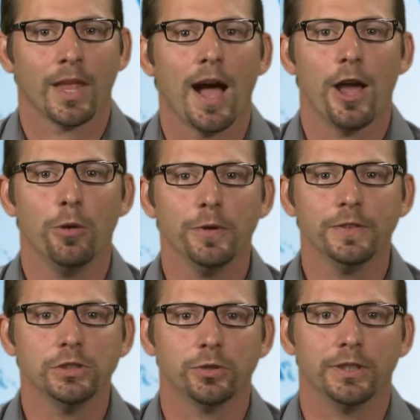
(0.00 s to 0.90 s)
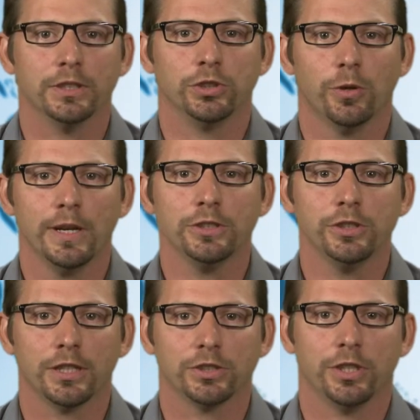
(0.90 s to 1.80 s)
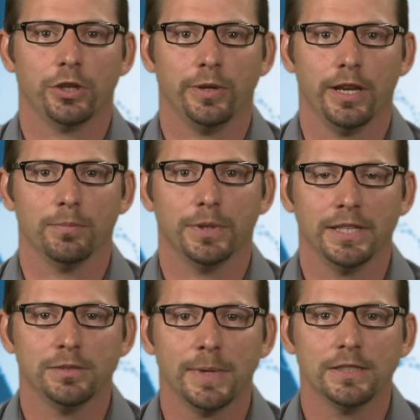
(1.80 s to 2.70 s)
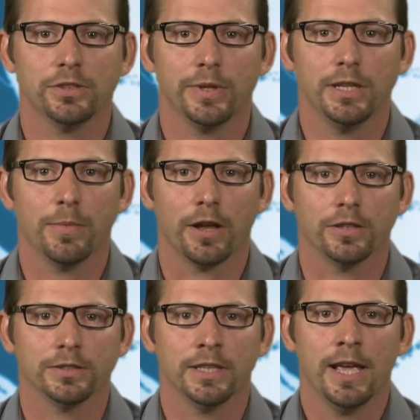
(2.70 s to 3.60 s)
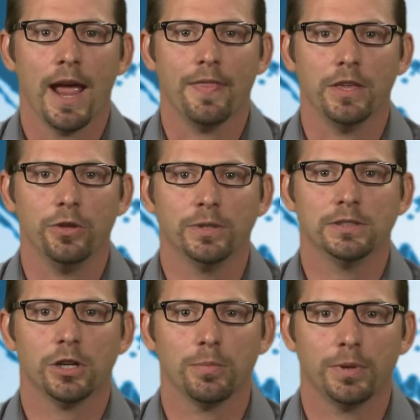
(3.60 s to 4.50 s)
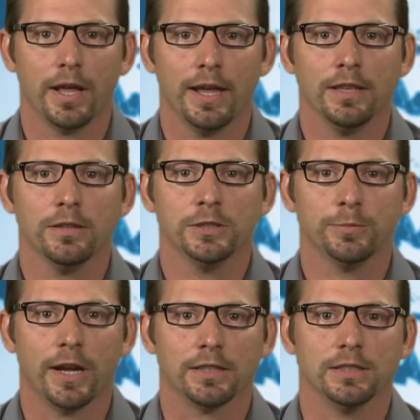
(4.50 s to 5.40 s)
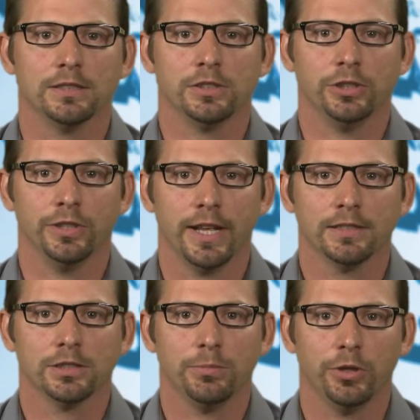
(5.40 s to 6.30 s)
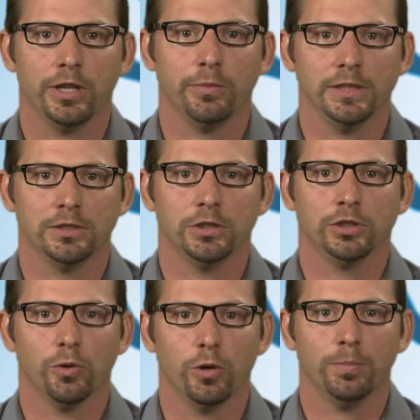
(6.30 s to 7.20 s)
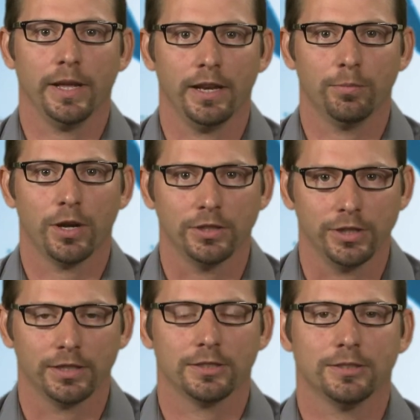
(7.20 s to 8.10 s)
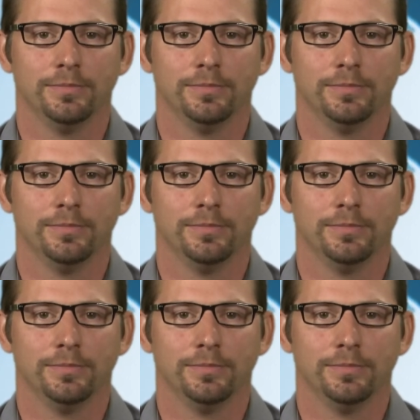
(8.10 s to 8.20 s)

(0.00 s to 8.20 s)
I hope you've enjoyed the short introduction to creating place-based 3D models and that you can start applying this practice to your next community research or planning project.